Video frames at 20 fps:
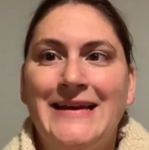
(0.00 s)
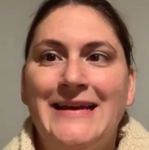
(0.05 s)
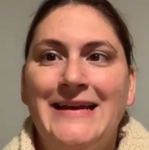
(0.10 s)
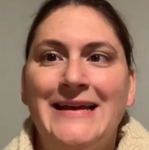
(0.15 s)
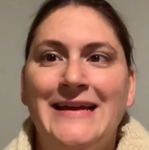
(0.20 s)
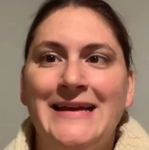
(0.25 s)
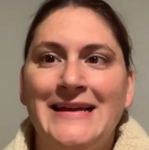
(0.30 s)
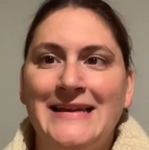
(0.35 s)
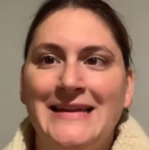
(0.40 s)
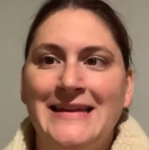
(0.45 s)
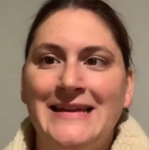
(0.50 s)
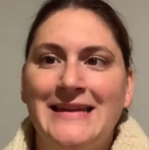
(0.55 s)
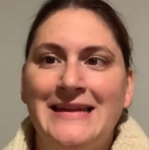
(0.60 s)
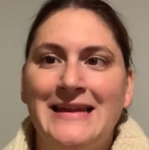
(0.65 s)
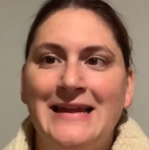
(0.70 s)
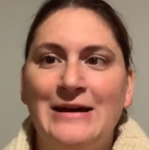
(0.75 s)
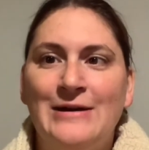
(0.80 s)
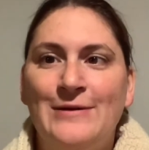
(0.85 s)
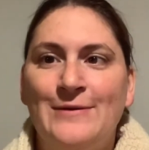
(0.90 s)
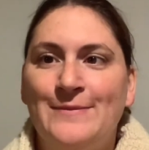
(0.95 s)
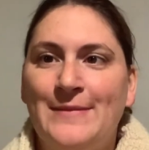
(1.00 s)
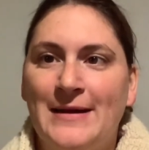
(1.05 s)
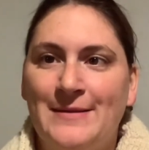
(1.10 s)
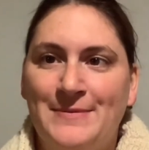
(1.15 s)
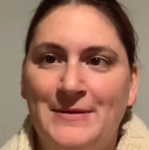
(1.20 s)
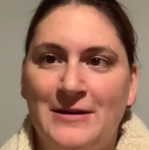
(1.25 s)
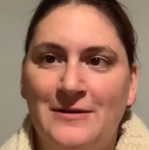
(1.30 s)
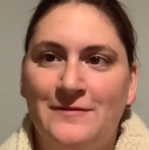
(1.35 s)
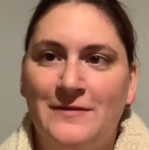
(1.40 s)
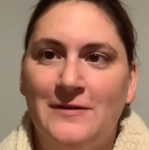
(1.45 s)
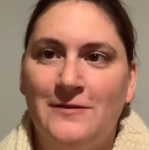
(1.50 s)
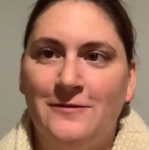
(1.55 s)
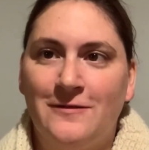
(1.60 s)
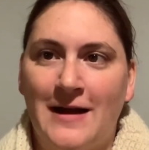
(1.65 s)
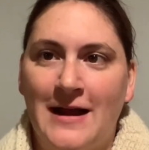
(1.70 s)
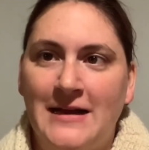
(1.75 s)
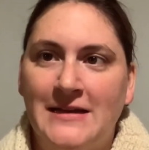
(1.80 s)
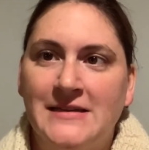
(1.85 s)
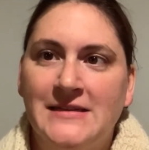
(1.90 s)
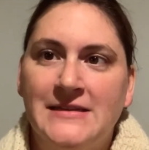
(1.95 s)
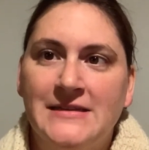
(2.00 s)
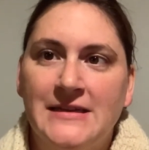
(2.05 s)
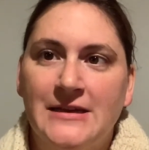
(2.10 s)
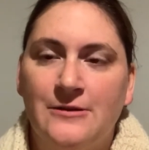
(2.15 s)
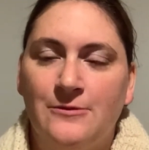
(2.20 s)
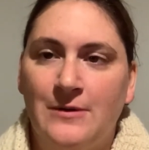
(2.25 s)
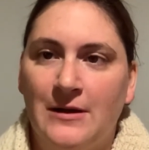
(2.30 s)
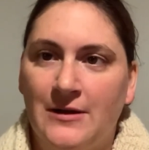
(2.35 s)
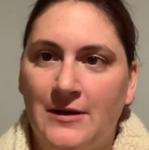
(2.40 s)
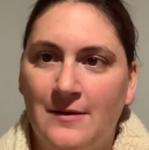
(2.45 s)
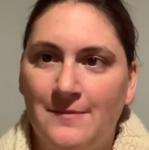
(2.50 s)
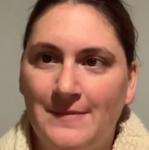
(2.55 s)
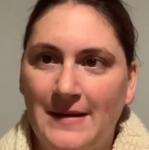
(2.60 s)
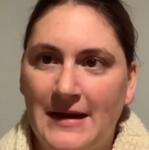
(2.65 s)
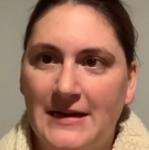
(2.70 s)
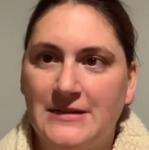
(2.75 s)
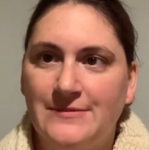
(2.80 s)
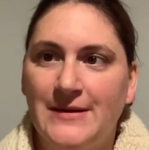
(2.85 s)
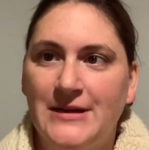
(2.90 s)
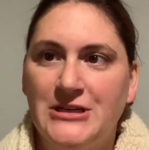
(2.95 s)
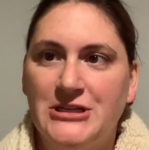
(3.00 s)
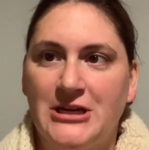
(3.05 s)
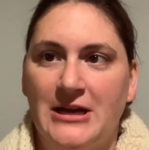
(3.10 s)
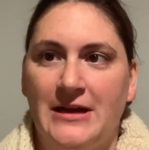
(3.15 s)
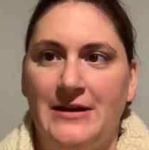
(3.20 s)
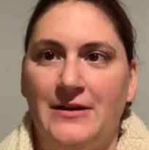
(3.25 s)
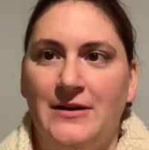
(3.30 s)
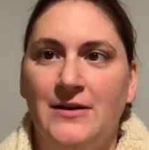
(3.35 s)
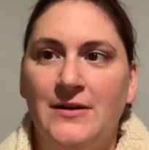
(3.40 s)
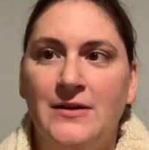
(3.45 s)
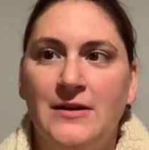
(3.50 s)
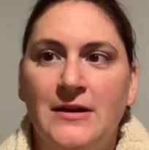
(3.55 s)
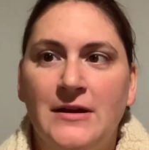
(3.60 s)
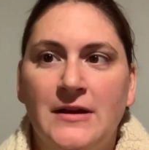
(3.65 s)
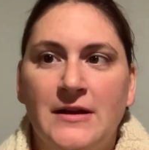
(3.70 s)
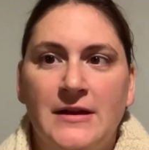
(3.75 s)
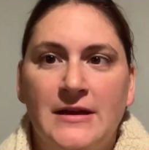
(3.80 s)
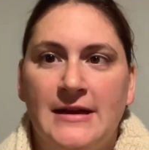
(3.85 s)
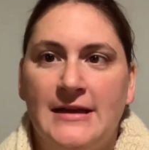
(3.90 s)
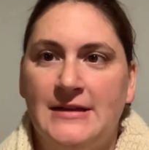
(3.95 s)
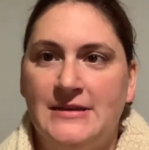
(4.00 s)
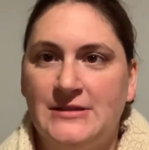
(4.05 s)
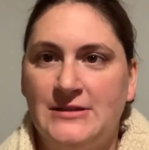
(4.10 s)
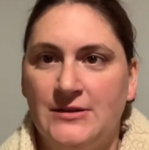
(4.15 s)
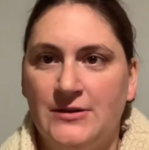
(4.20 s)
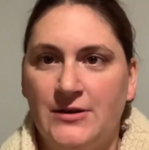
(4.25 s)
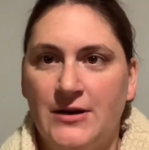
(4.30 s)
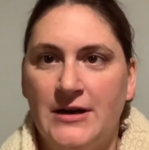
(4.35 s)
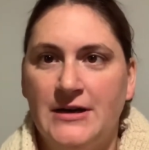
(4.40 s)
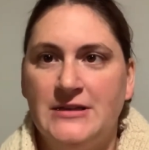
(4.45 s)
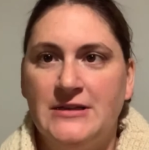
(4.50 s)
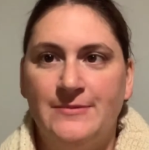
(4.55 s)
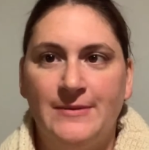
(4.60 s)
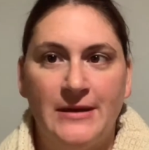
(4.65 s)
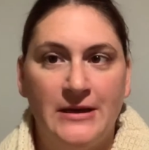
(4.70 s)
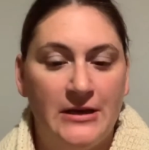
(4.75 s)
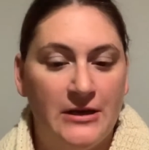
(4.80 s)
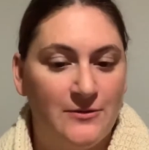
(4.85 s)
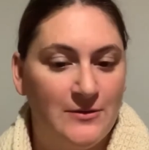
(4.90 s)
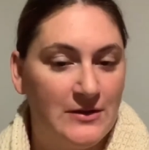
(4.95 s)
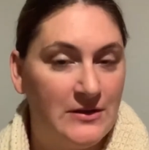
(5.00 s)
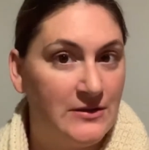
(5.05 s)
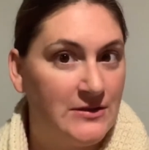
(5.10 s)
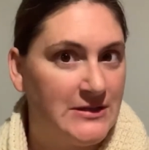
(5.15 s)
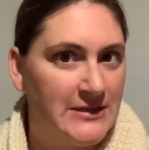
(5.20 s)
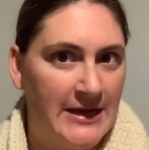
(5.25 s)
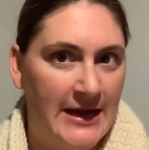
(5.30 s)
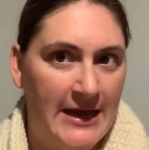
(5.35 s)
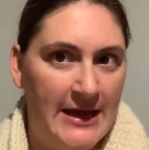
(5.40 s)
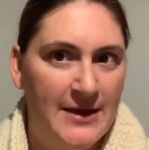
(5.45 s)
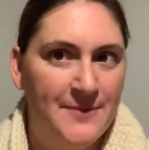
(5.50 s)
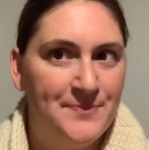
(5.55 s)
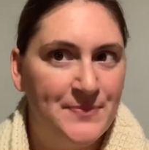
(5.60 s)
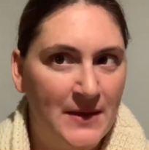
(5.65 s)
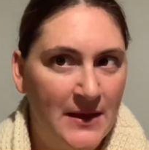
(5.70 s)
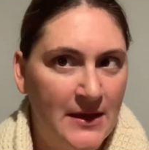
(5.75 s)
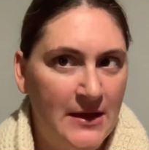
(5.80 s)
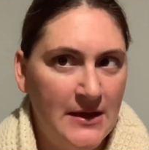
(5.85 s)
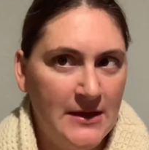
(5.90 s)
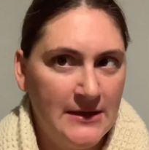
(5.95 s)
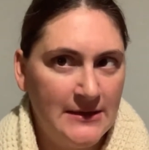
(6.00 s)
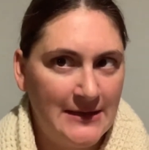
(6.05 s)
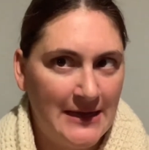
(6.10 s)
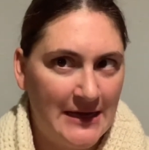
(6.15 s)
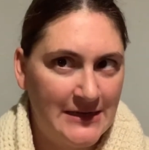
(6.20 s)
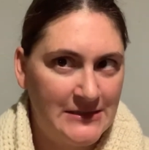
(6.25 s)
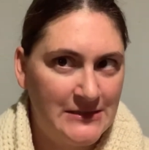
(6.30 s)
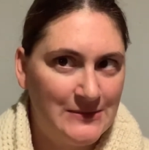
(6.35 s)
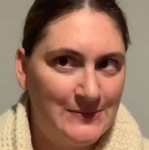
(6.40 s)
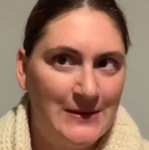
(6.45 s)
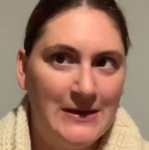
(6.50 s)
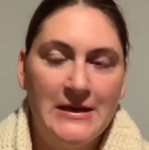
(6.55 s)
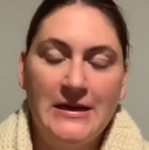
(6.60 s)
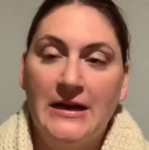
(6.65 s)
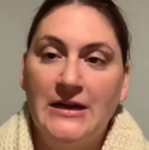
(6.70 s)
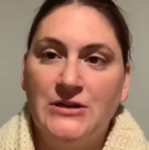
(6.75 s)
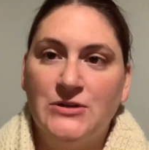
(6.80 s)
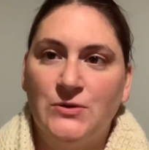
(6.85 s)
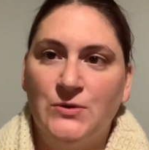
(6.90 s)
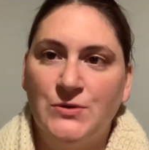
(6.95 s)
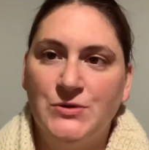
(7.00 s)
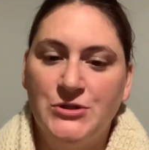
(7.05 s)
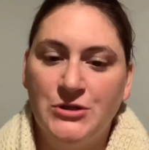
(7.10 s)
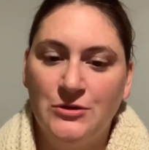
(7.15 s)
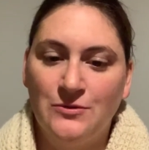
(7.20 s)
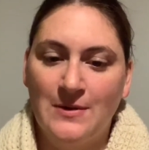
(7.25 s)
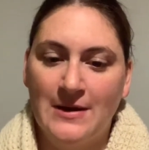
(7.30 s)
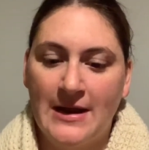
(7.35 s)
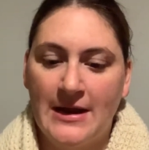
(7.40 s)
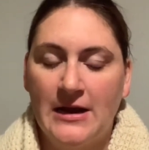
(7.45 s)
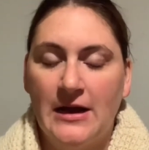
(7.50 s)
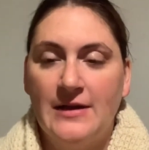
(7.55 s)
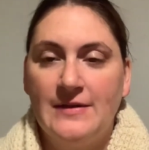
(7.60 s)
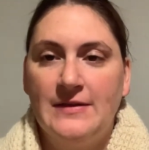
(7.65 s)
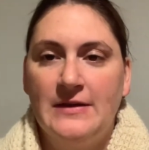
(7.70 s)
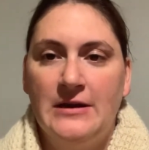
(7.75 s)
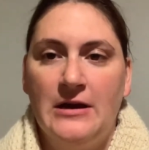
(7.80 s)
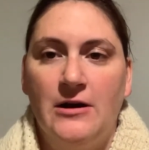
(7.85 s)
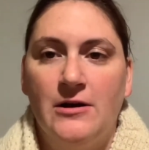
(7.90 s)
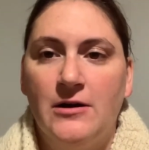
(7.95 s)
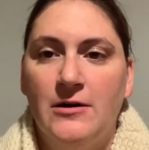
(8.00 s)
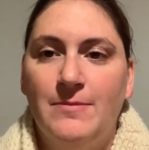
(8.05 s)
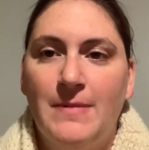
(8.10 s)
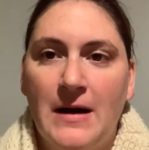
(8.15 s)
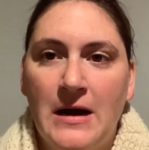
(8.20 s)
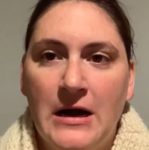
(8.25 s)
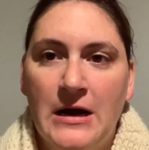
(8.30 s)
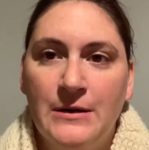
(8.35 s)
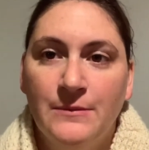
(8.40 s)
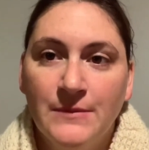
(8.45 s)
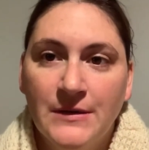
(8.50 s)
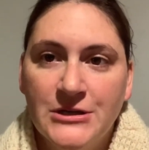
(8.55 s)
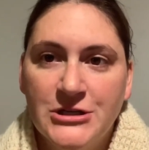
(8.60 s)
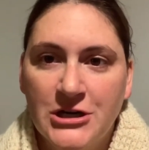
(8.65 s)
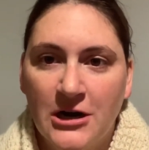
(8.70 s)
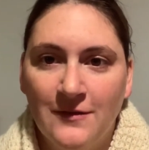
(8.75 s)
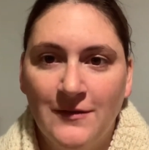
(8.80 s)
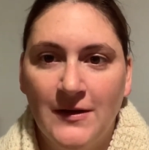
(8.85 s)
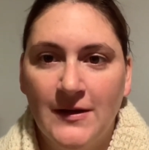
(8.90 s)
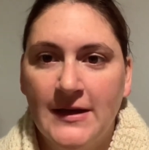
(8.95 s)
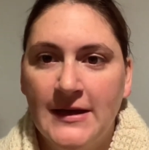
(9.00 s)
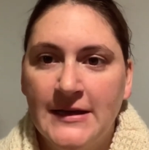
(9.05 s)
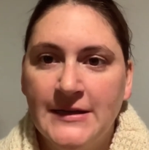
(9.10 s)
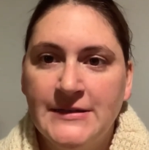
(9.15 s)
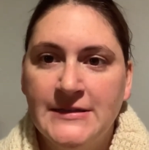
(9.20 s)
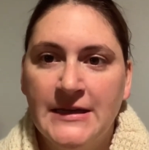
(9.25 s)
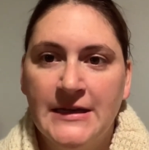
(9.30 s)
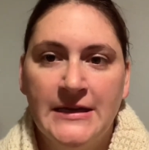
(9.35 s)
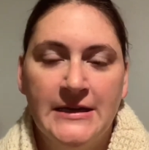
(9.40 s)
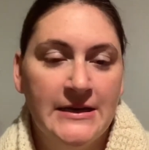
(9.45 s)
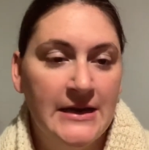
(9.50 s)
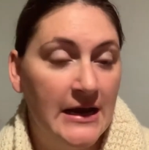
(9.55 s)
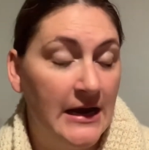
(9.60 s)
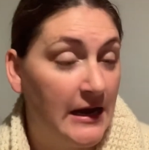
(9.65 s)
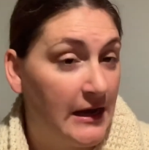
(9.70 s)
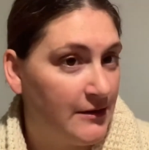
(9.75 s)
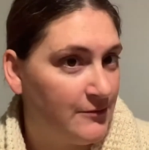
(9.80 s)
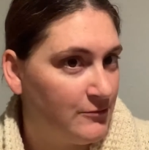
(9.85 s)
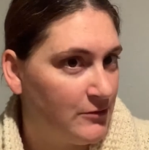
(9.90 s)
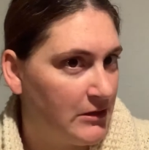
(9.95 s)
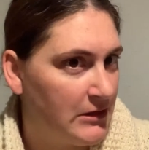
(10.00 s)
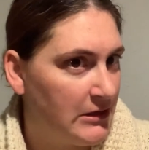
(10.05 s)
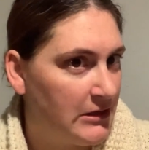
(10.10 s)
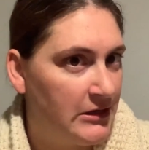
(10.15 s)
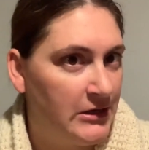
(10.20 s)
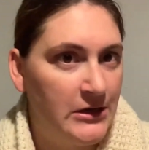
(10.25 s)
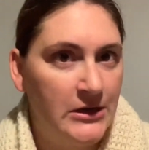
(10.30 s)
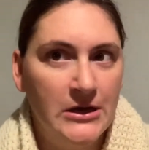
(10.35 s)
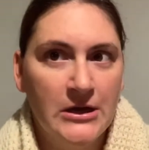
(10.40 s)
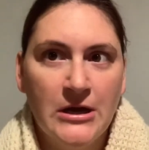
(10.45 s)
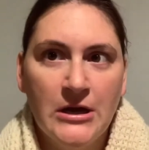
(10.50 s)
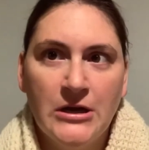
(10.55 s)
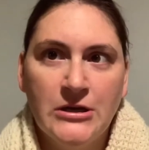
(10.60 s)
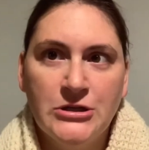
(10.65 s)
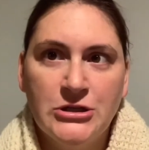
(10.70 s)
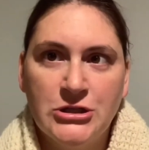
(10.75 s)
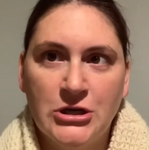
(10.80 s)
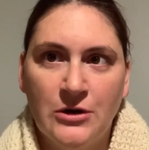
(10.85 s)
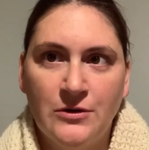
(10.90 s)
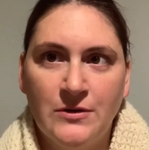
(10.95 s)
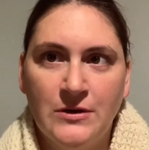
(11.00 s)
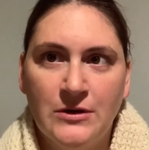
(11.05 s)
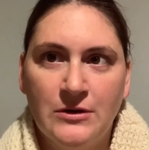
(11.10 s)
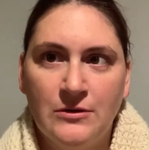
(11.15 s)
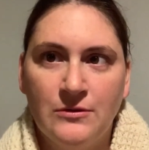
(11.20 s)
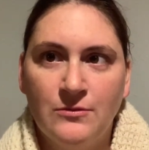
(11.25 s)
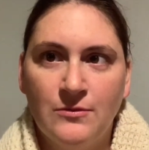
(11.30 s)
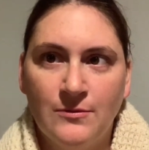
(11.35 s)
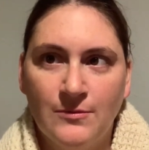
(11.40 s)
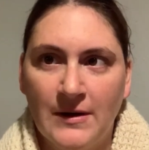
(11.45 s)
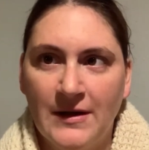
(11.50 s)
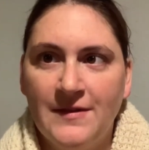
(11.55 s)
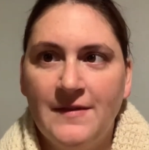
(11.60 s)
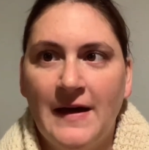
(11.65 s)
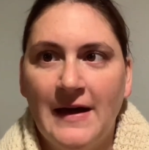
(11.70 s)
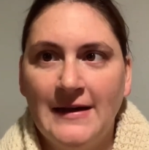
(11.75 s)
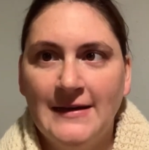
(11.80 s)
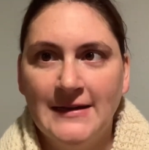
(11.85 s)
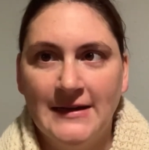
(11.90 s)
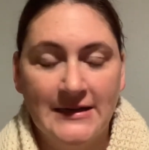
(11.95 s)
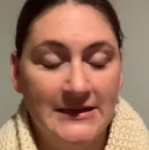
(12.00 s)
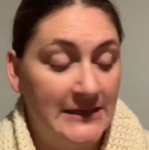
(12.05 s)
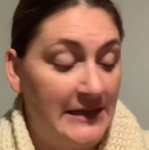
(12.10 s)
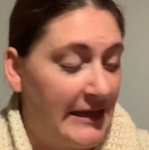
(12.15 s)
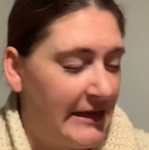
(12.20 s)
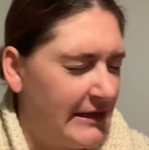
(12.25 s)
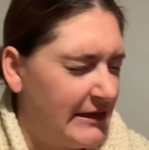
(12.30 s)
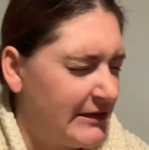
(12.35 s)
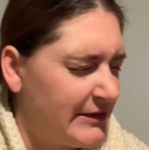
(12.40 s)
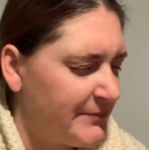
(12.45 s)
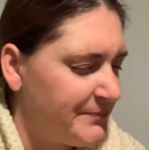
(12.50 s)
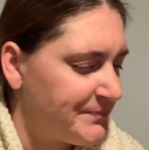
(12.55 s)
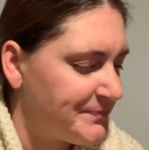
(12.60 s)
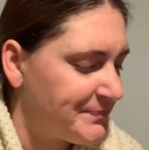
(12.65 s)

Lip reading: Hello my beautiful friends and welcome back to my channel. It's so great to be here with you today. Last week I told you when I got the Yarrow POM Travel Kits in, I would show you what that looked like.